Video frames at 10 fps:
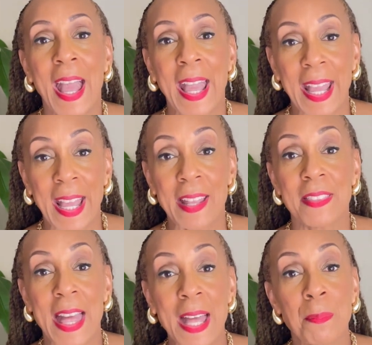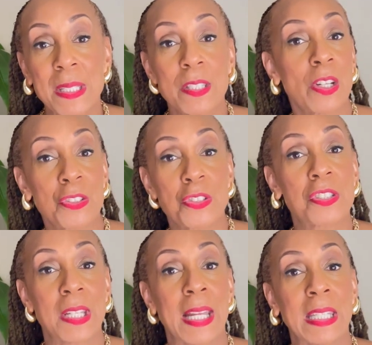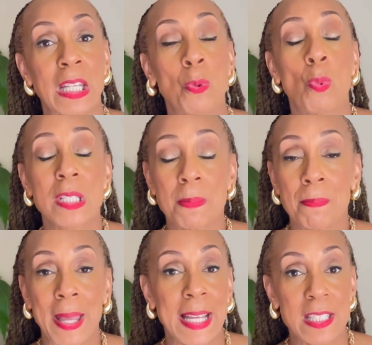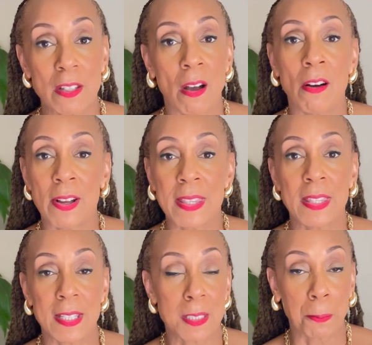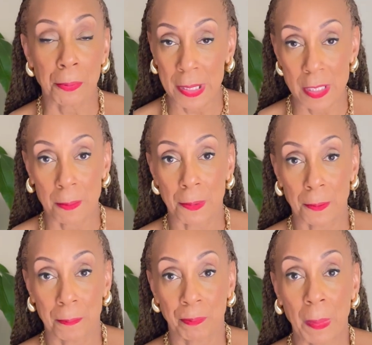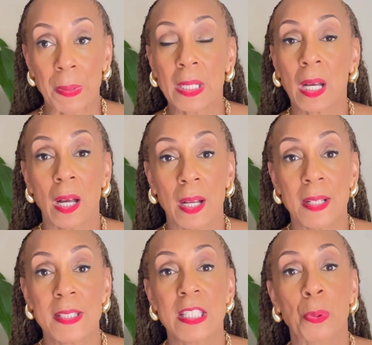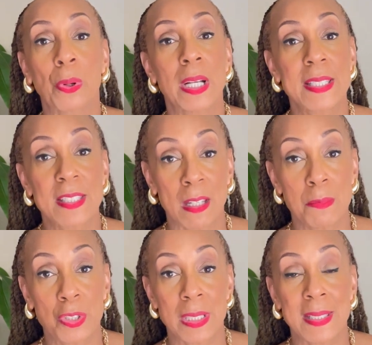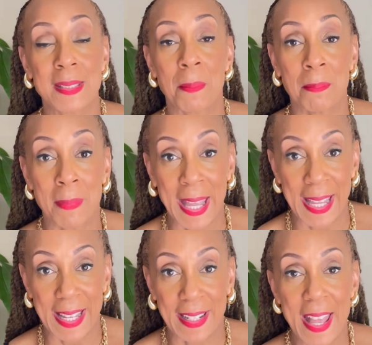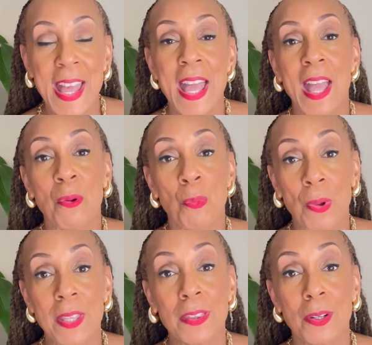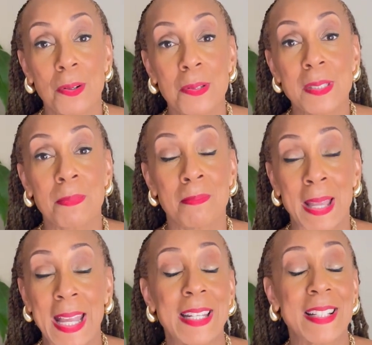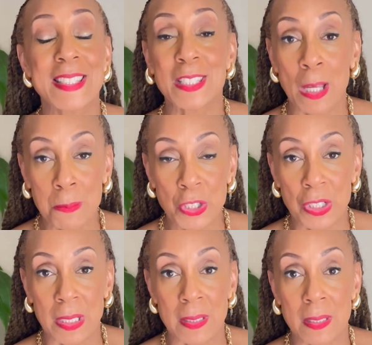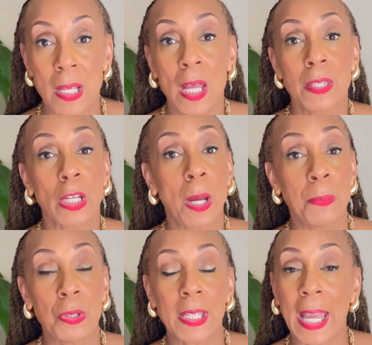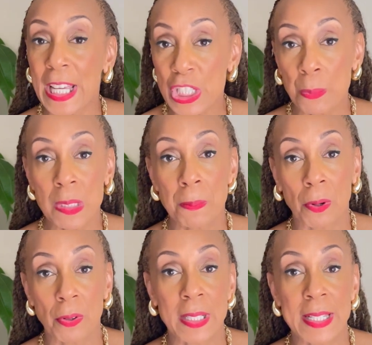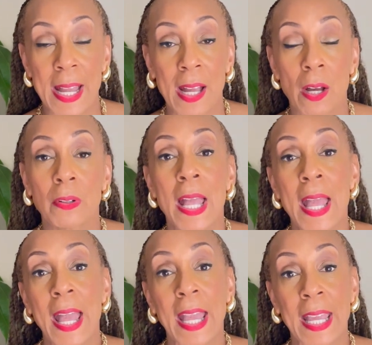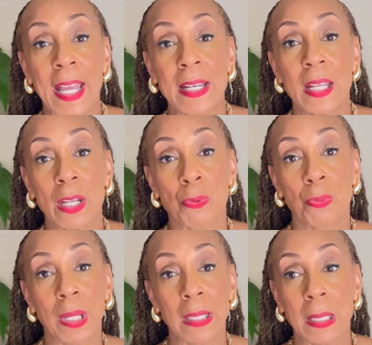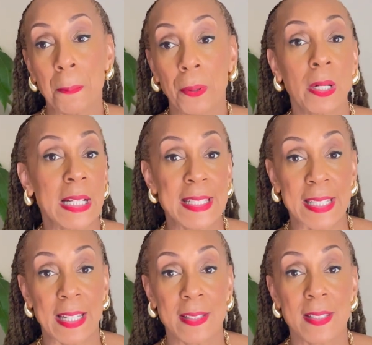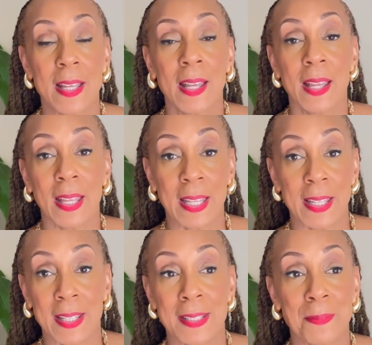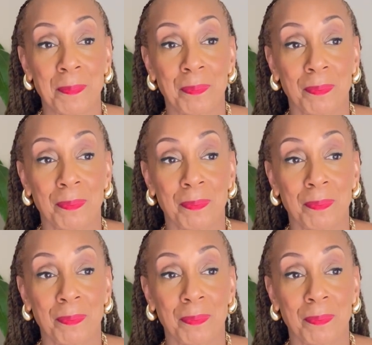And that misunderstanding was based on this principle because there were assumptions made. And with those made assumptions, the communication was broken down and it really put a dent in